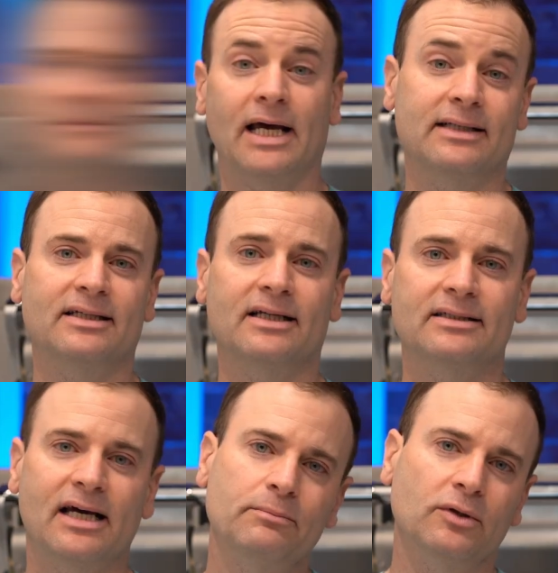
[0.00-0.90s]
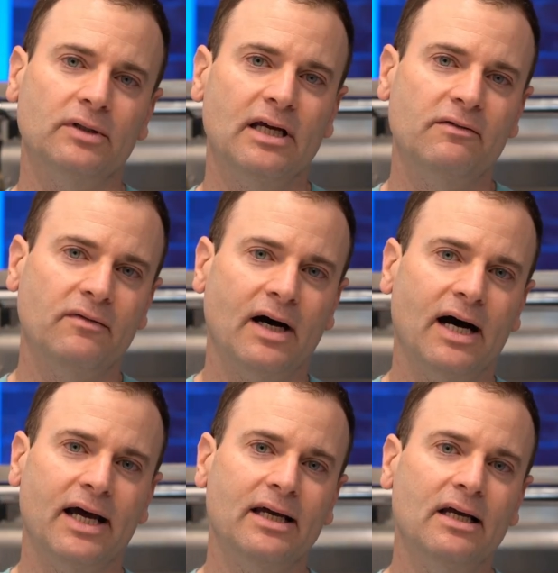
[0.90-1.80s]
As an example, if
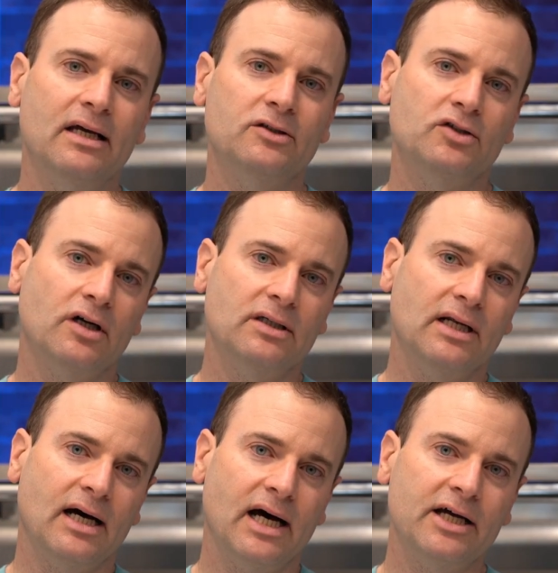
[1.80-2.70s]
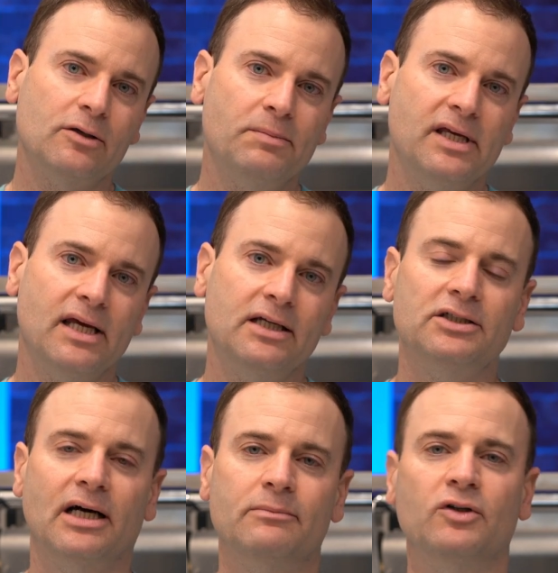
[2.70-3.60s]
I start at a higher
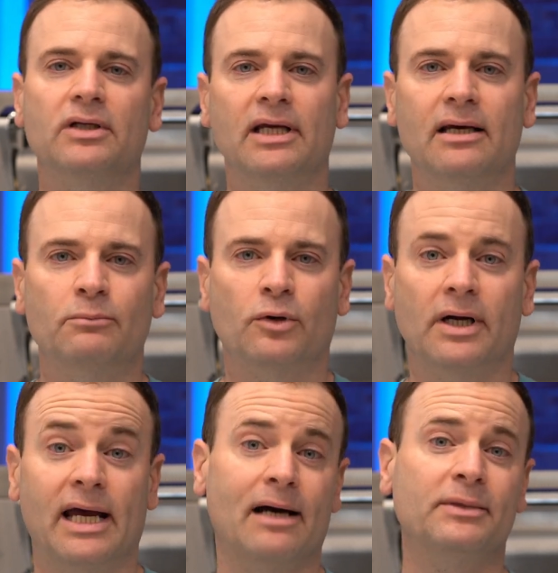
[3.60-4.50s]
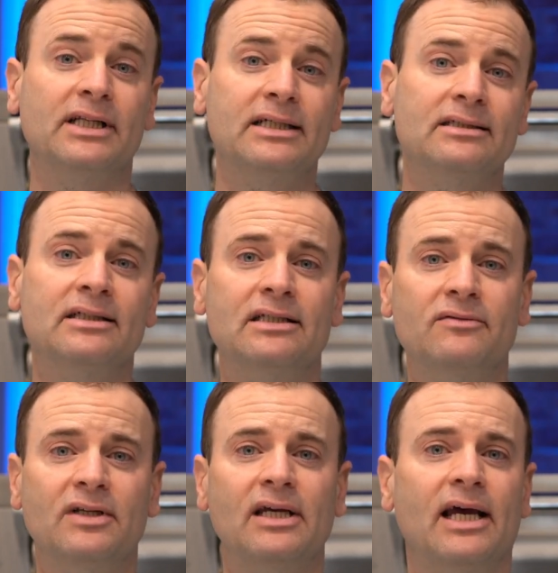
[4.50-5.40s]
pH, I'm going to get more amylase
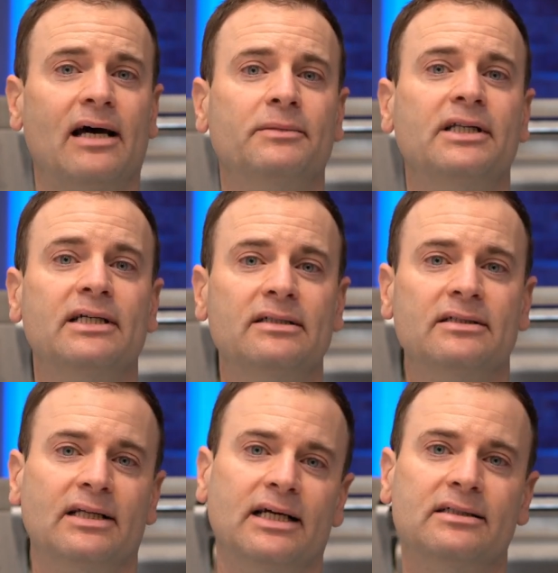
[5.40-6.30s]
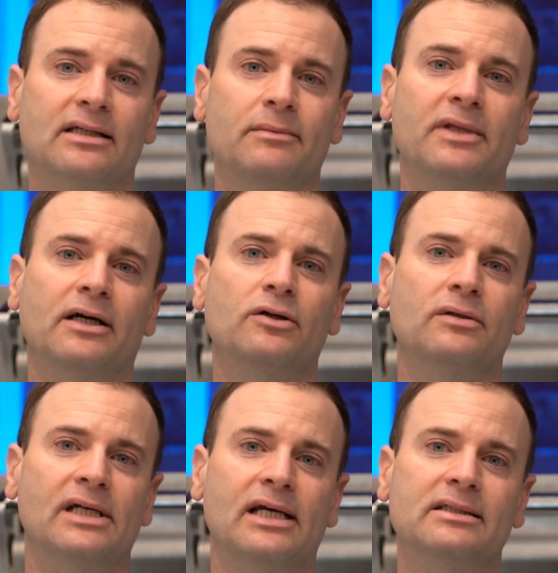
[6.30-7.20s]
activity. Amylase is an enzyme that
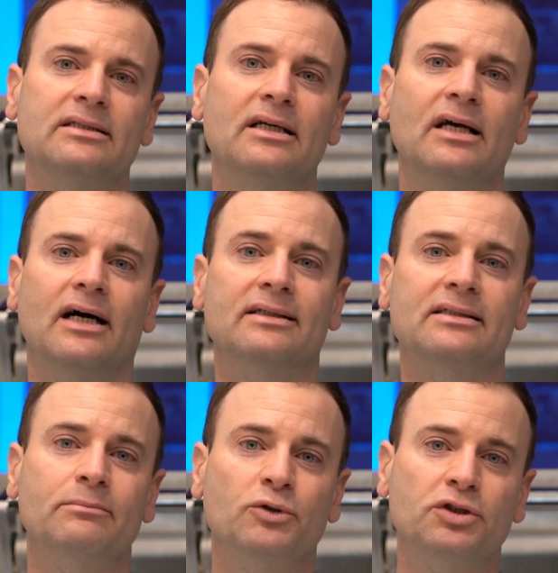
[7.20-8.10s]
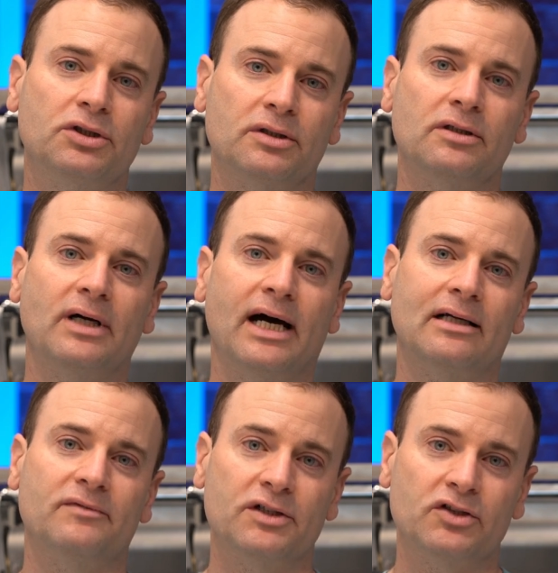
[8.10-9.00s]
creates a simple sugar
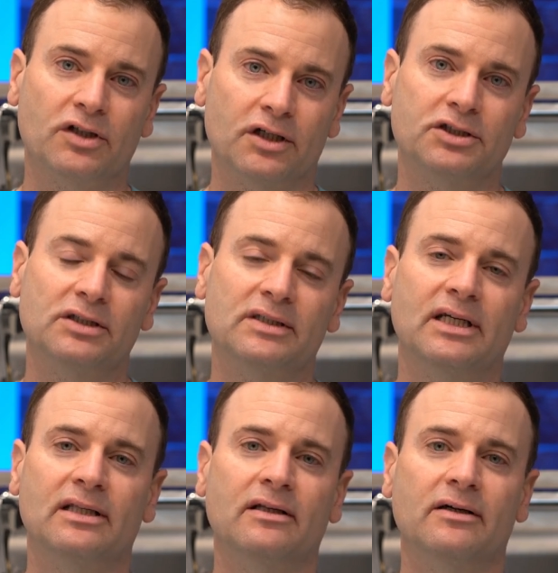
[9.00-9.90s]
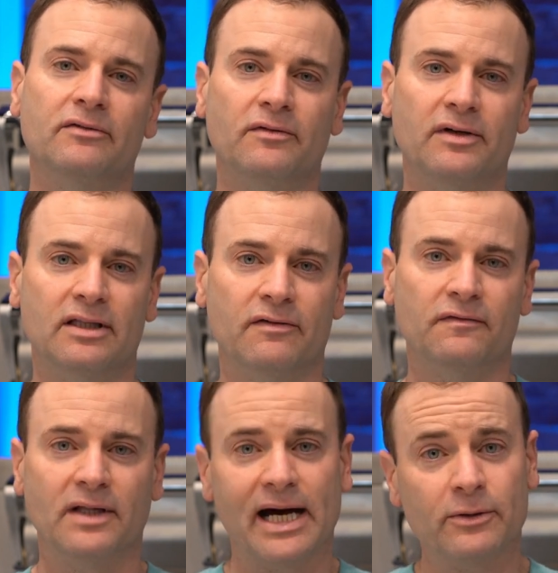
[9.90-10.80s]
out of the starches in the, in the
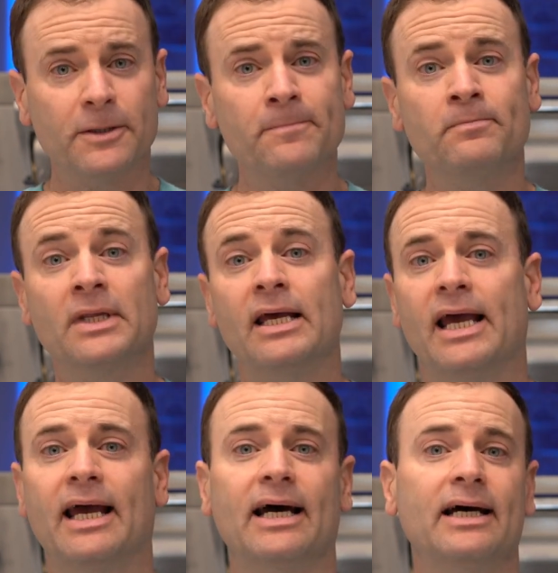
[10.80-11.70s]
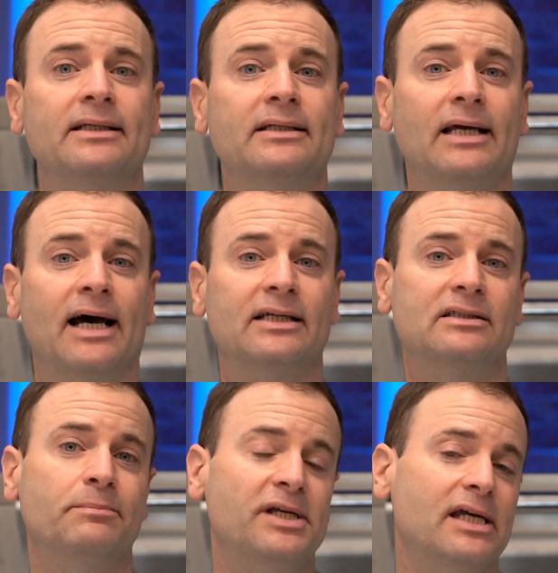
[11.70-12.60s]
flour. And
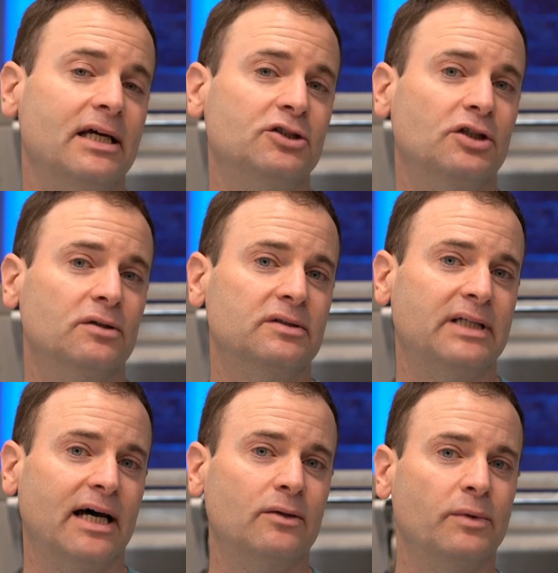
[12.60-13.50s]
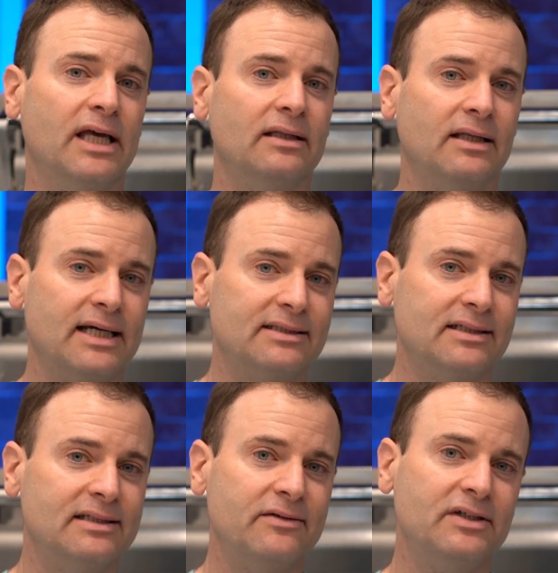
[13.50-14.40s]
as the pH goes down, we get less
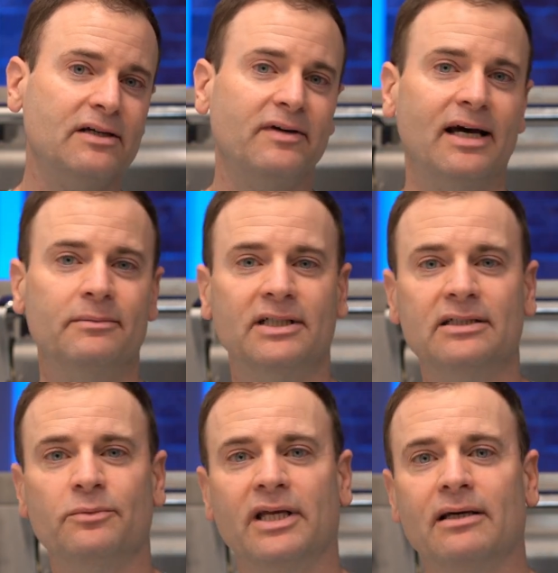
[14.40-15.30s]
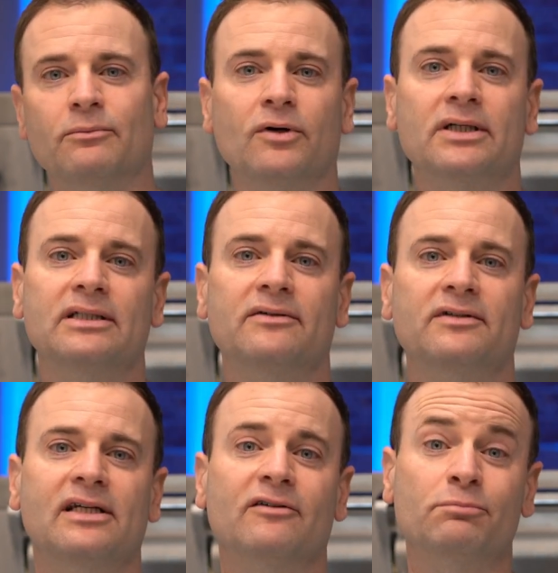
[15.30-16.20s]
activity of amylase and we get more
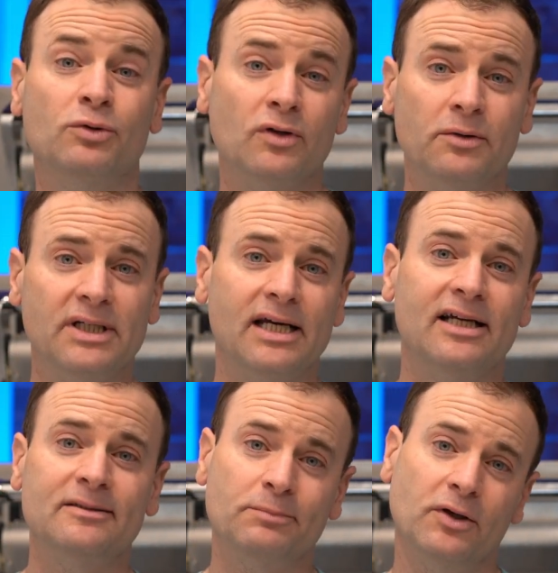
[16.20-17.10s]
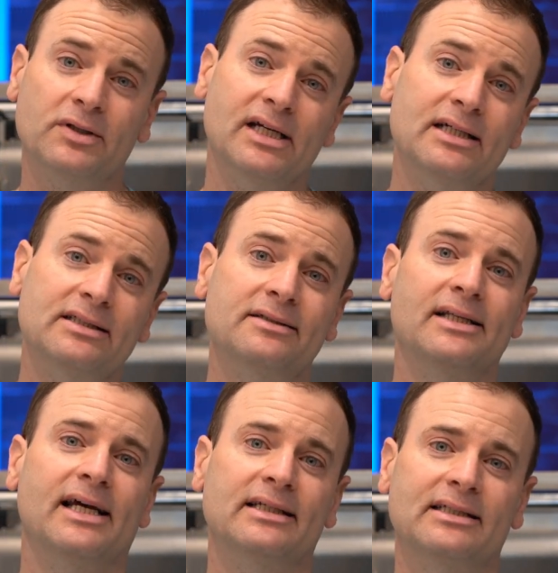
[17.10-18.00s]
activity of protease. Protease is
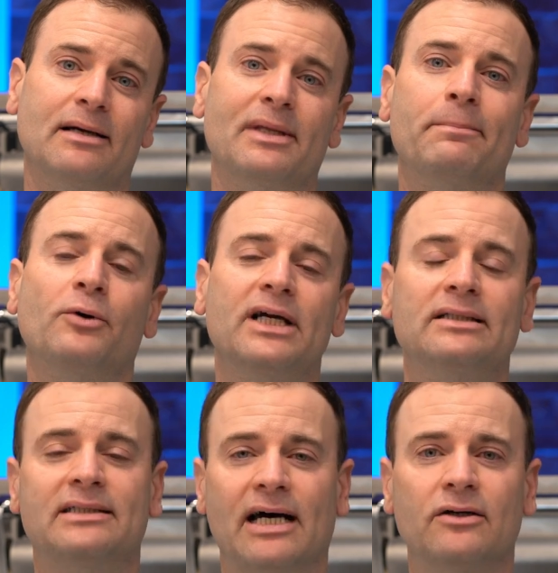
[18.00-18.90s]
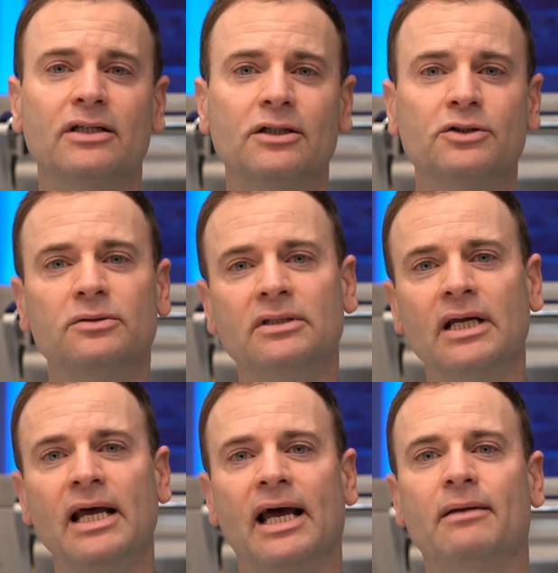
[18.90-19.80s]
the enzyme that breaks down the gluten
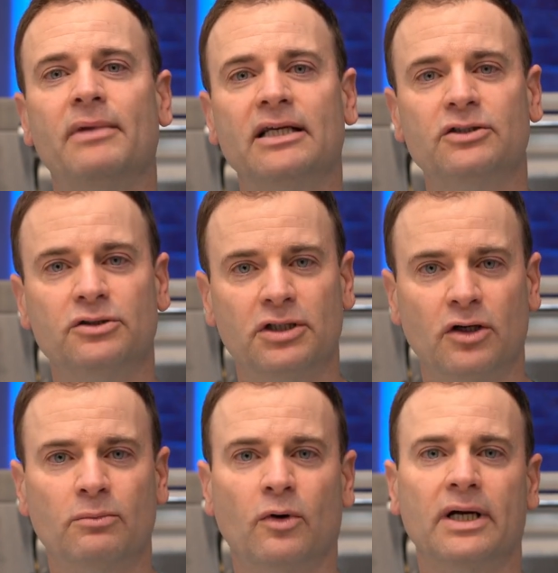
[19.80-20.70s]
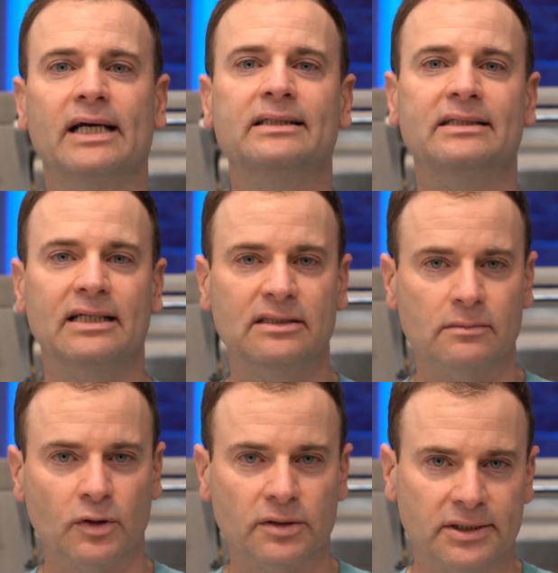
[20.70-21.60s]
and makes your dough more
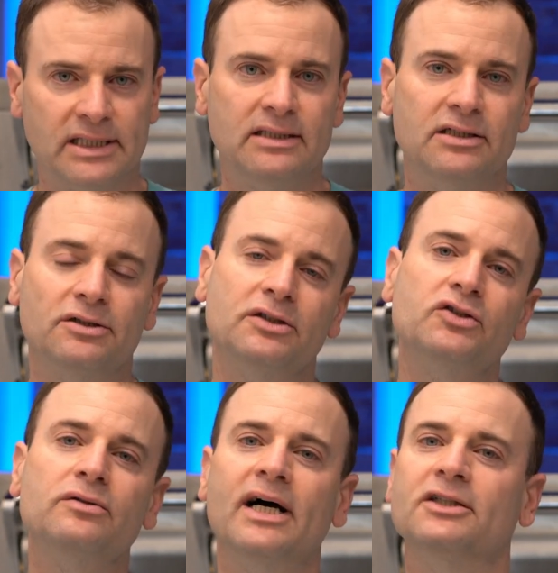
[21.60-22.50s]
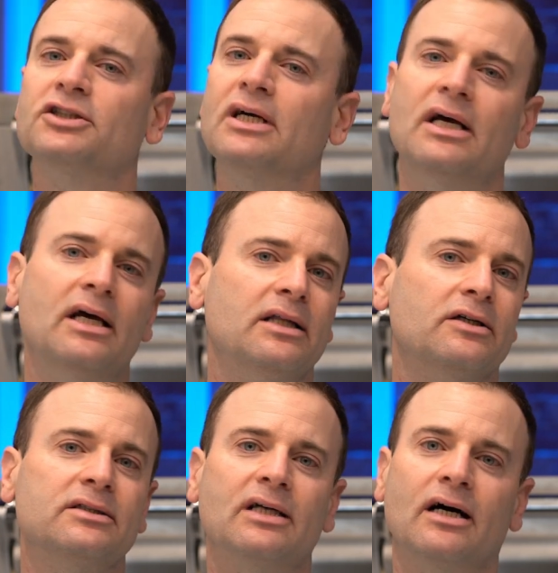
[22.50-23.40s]
extensible or easier to stretch.
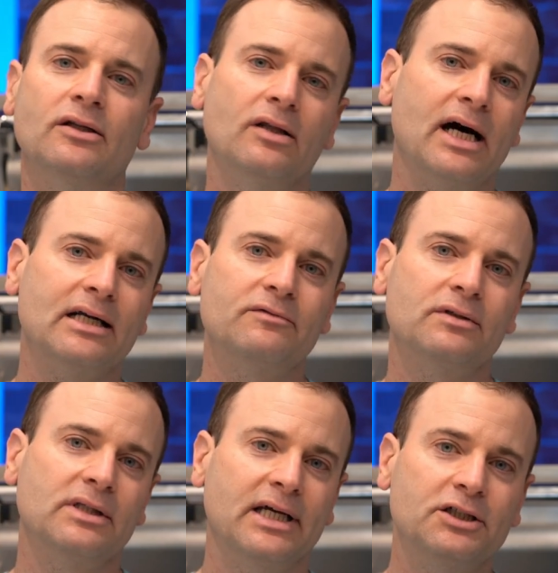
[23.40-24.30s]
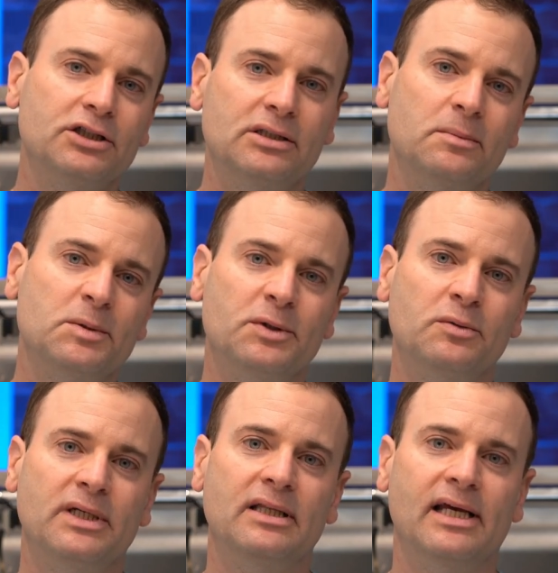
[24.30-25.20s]
There's a lot of relationships
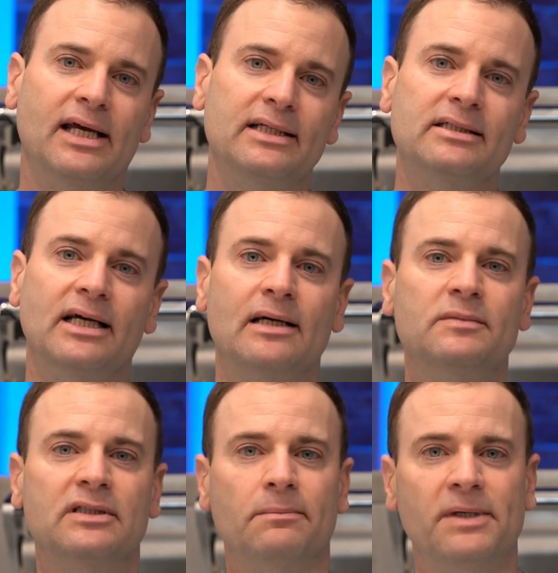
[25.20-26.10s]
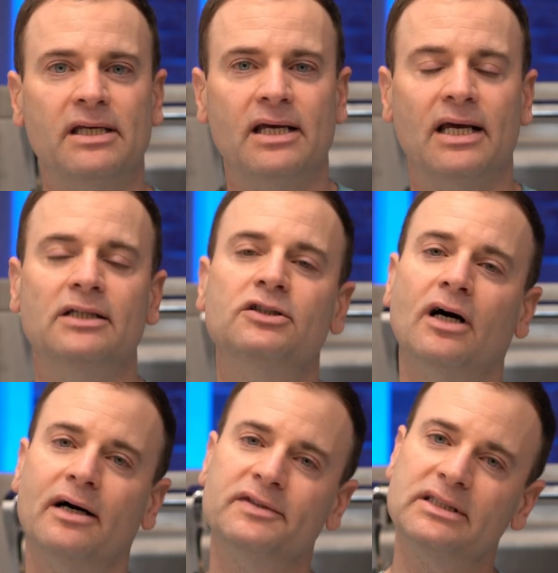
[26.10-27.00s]
between the enzymes, the pH,
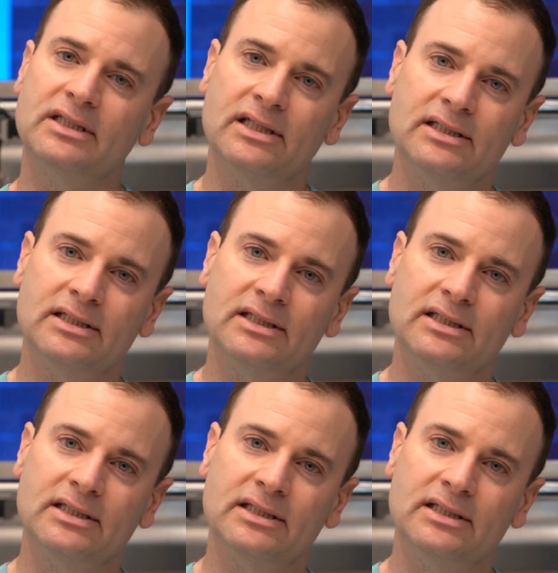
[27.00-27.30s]
obviously the